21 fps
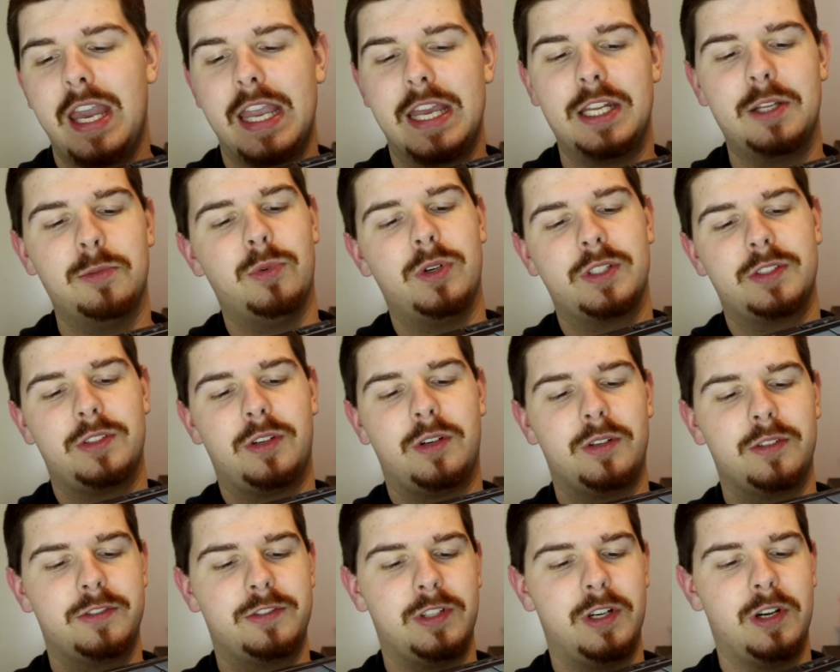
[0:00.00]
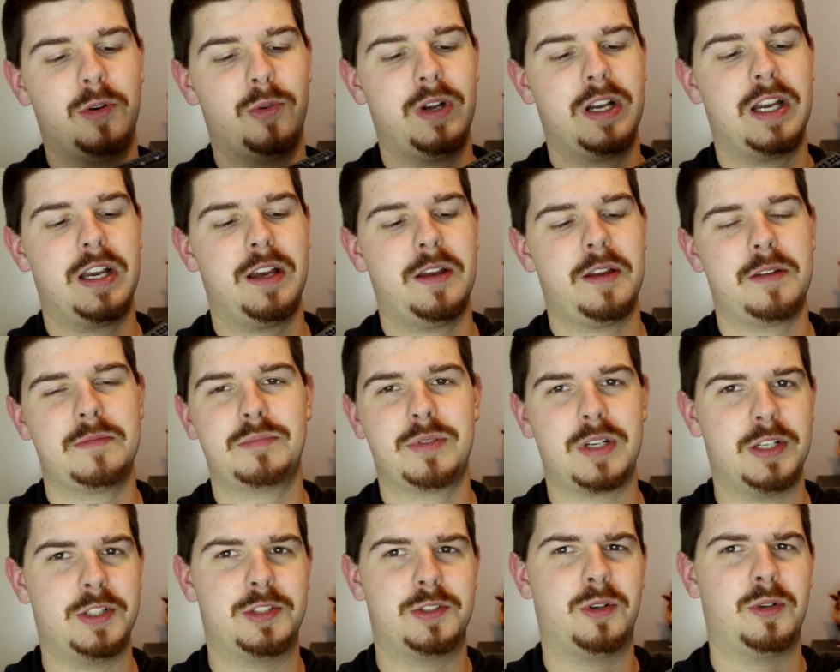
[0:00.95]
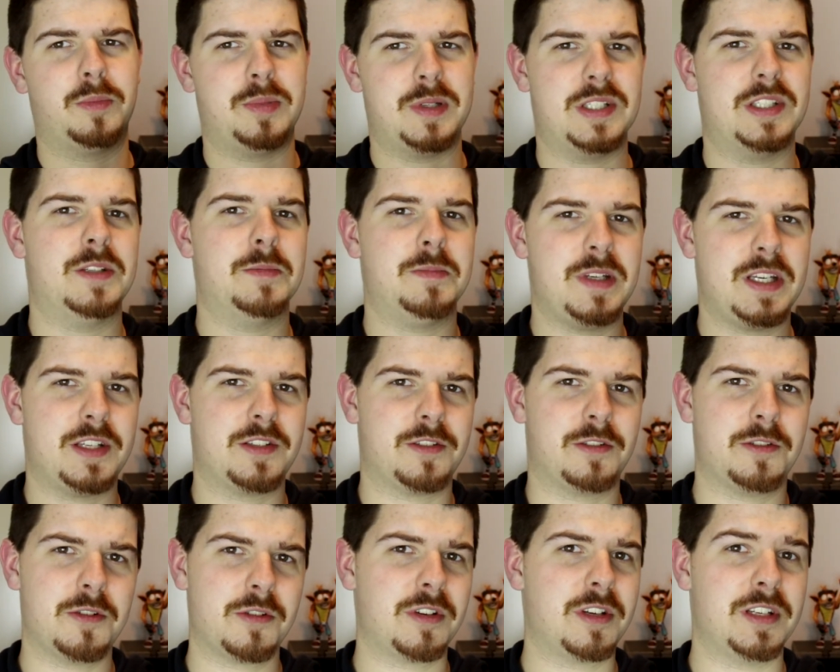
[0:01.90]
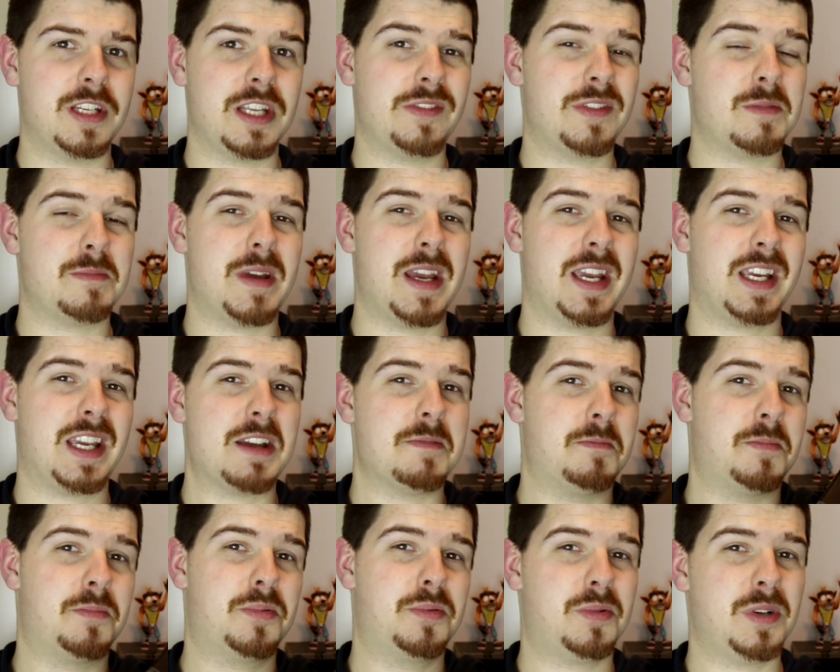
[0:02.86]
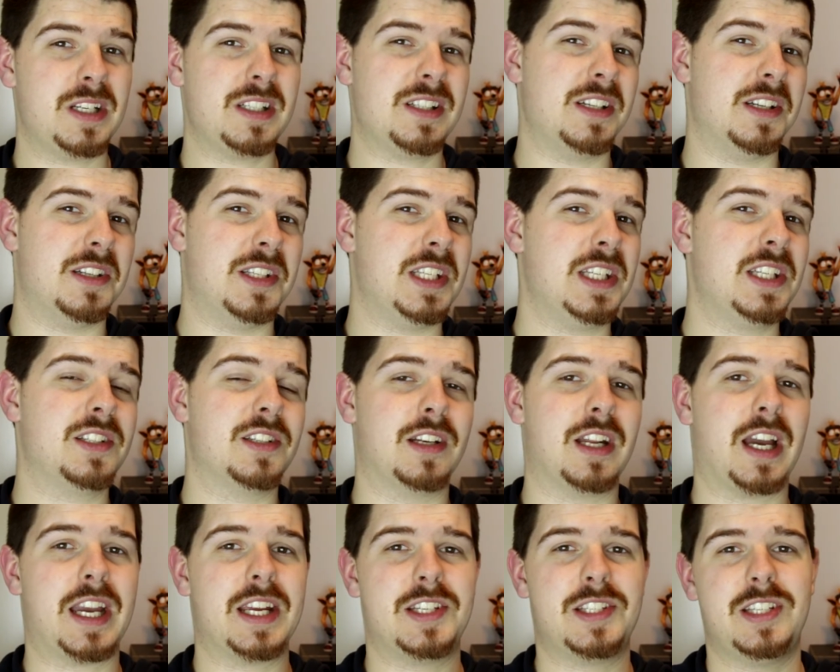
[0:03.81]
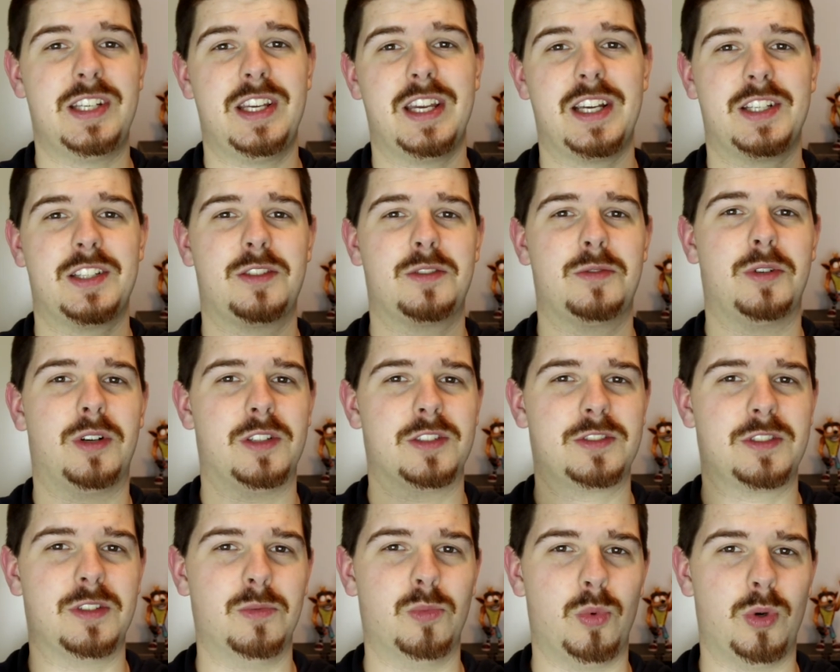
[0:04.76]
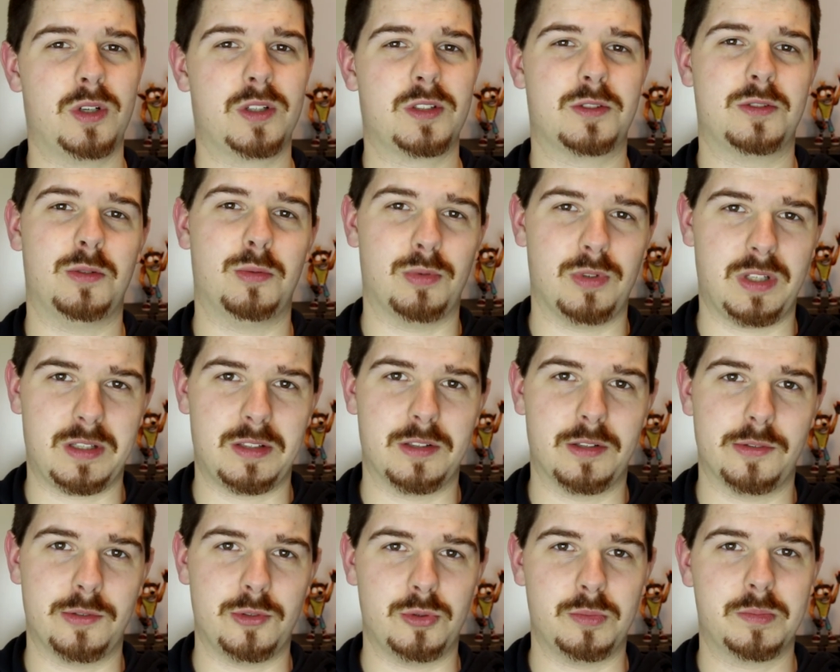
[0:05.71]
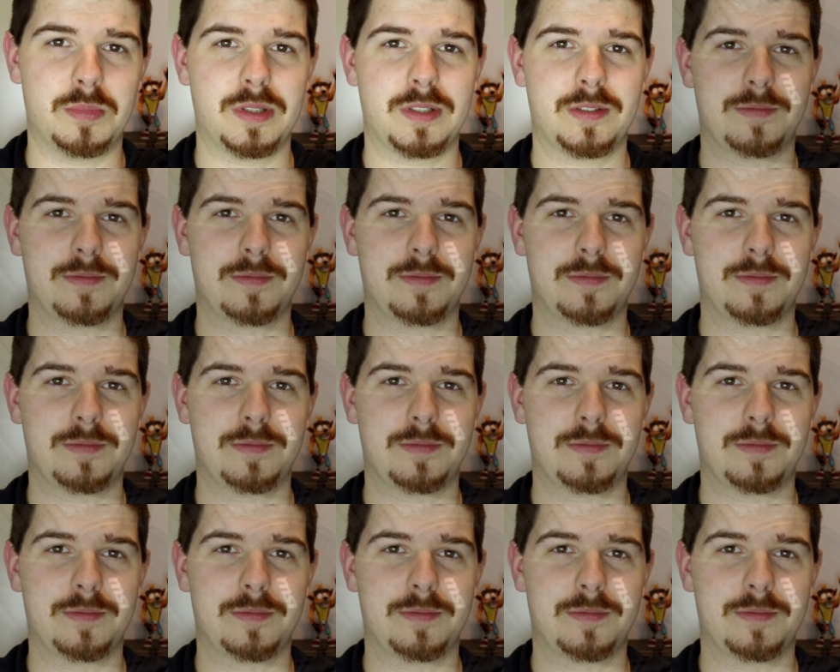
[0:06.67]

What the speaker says: And it was also a pretty short PCB, so you can even make a pretty decent ITX custom water cooling loop.